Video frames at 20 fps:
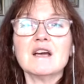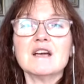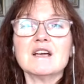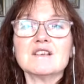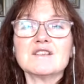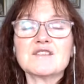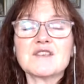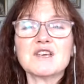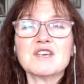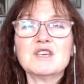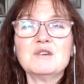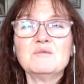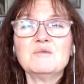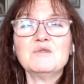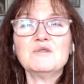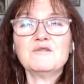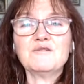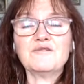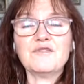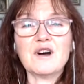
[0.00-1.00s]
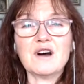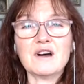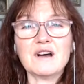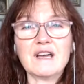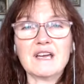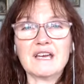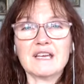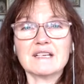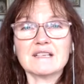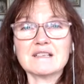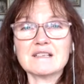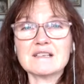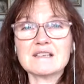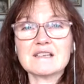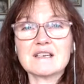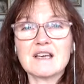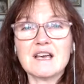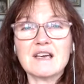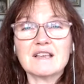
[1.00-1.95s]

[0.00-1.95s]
So you will find